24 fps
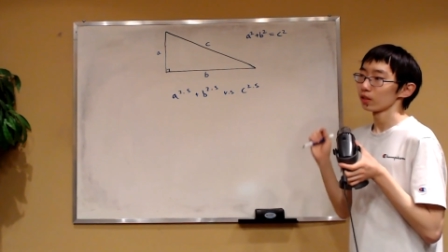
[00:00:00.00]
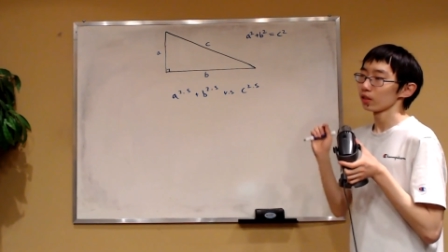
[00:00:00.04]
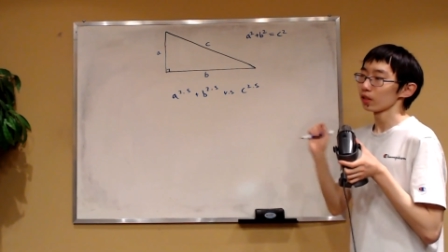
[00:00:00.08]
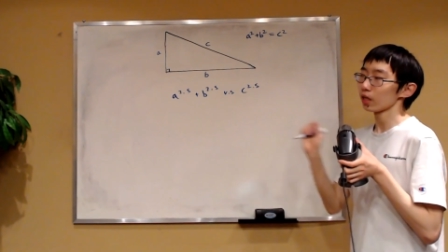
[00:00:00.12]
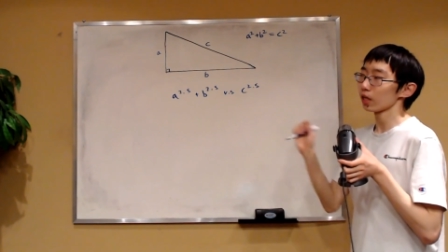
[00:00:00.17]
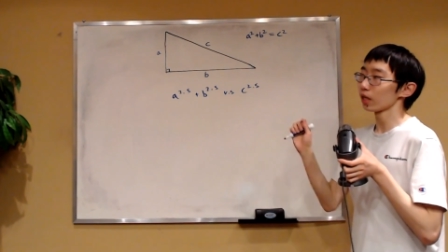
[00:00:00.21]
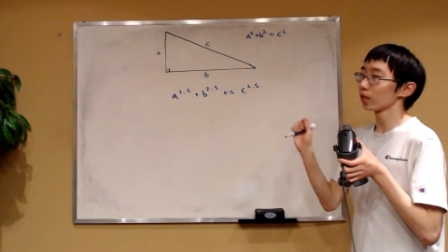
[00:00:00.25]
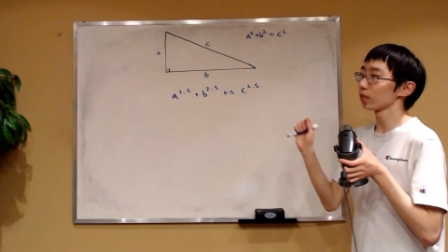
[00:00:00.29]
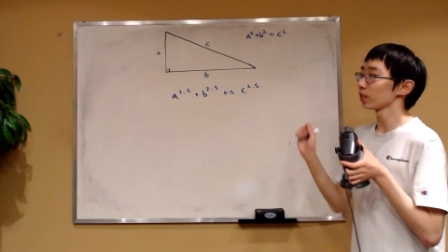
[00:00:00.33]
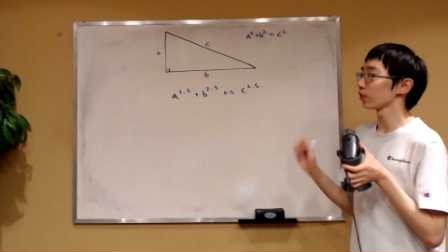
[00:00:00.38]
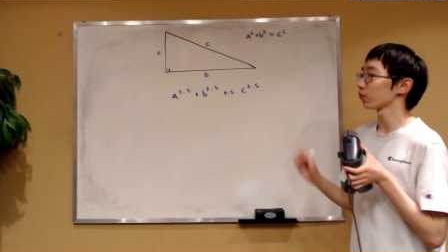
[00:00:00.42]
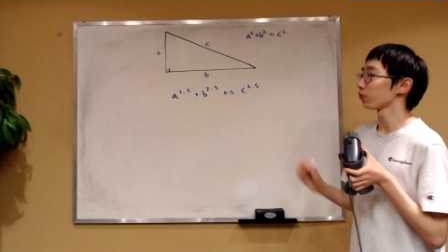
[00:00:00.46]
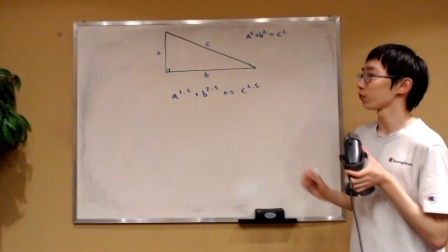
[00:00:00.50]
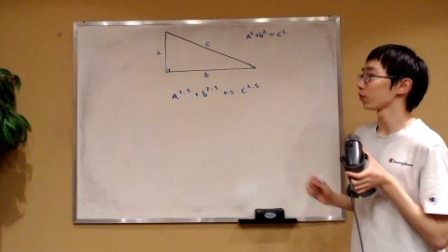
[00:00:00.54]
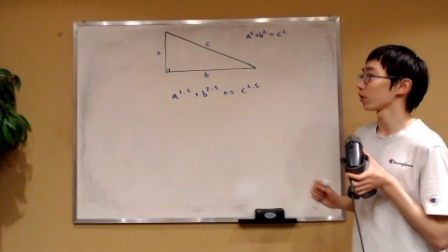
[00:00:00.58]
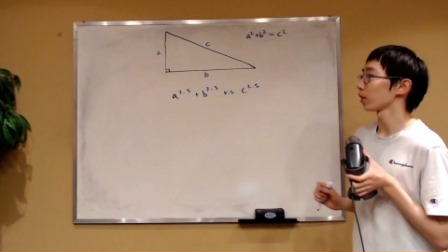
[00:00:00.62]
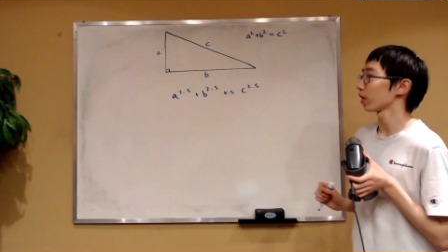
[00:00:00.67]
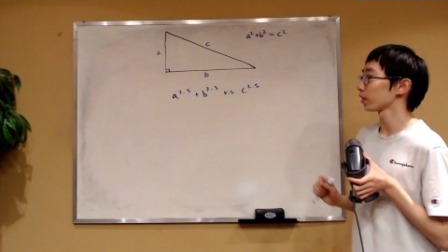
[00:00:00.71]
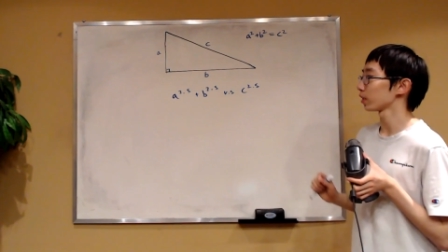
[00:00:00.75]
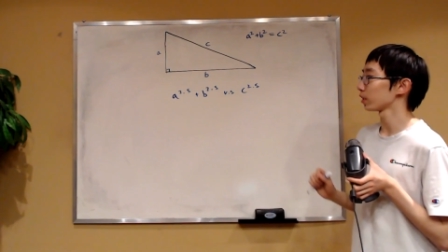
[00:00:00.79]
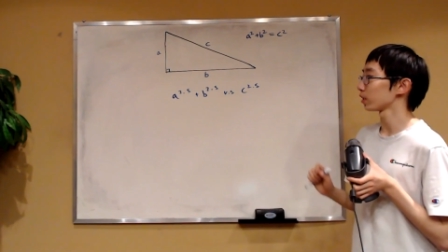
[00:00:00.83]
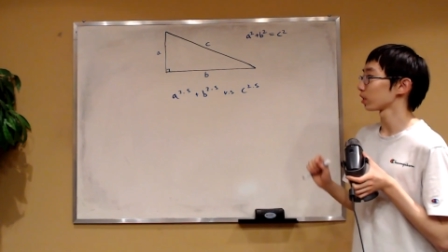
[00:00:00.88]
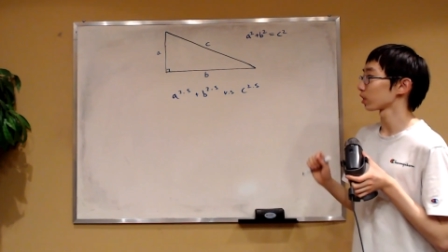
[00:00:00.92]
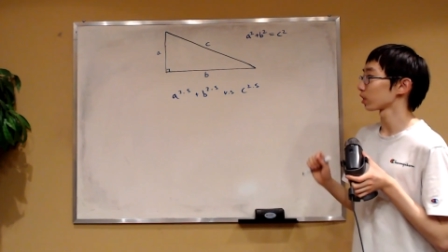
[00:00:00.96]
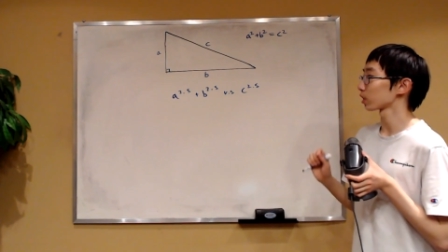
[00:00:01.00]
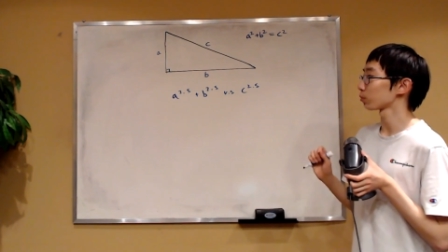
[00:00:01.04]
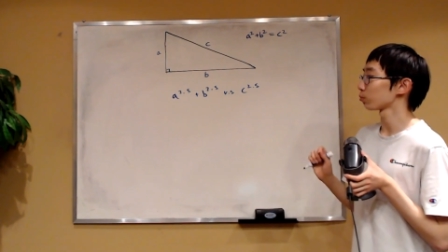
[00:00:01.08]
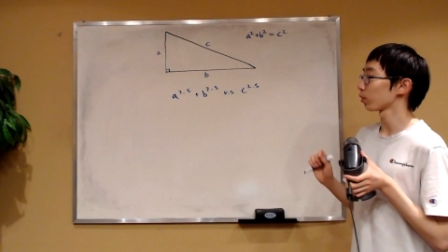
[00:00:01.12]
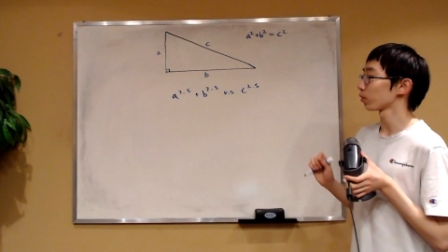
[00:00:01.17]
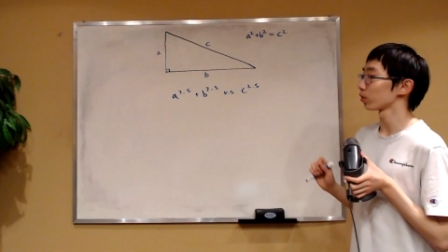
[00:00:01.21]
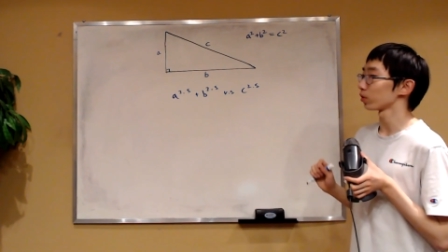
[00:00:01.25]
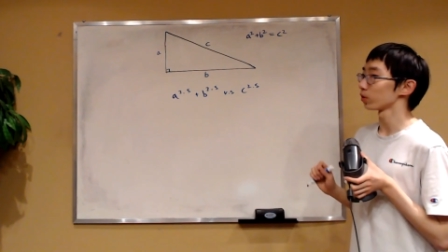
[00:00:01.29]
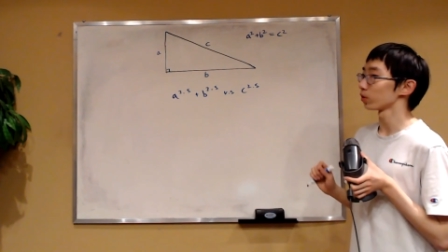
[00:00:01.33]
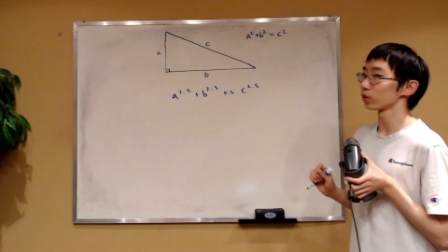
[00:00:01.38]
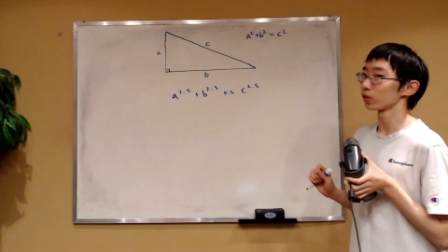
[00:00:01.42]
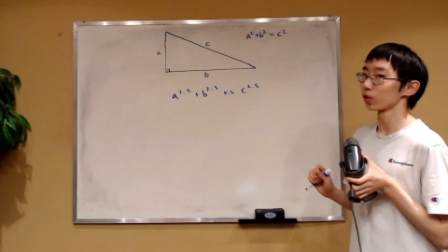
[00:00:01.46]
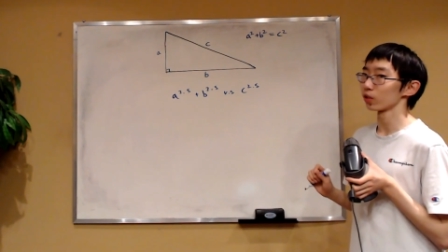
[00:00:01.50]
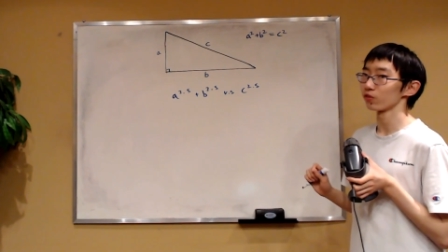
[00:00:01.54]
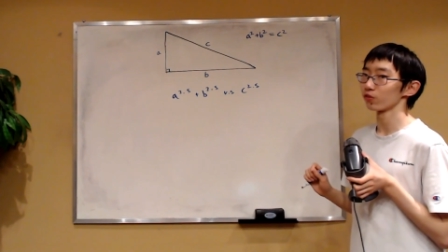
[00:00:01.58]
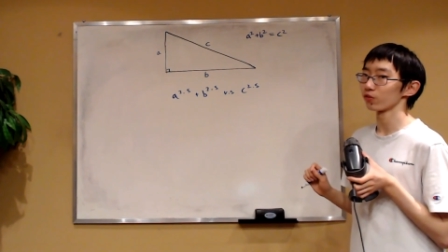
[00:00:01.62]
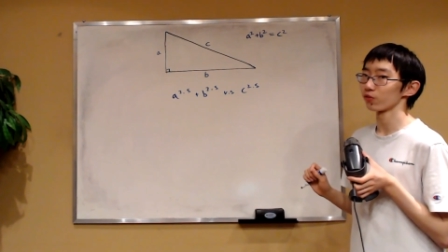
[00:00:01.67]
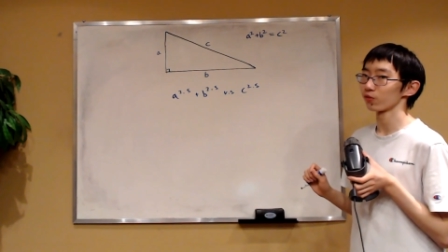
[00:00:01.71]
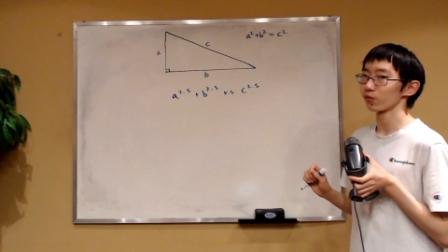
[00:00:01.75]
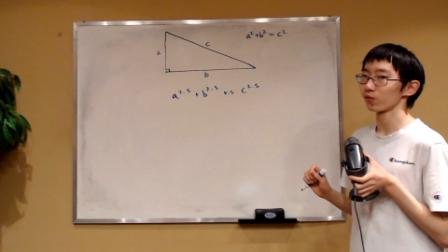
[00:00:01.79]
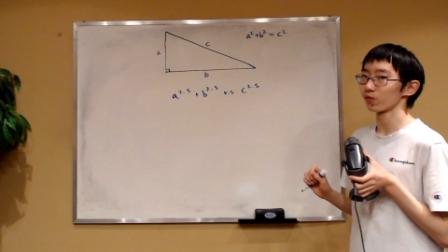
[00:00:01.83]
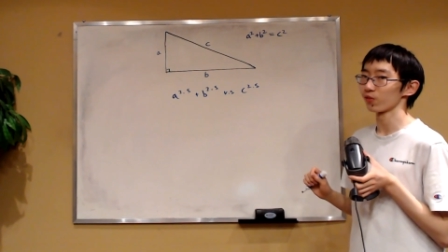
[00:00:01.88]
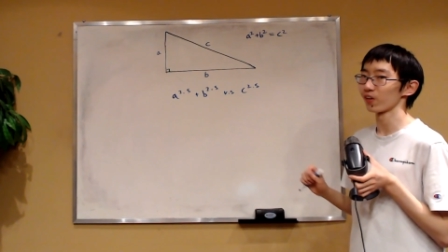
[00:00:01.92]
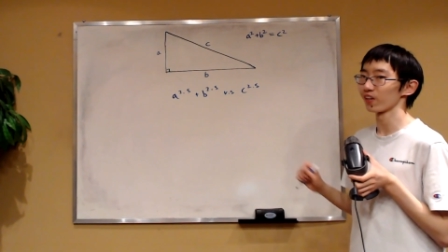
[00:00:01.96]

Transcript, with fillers: And if we had an exponent of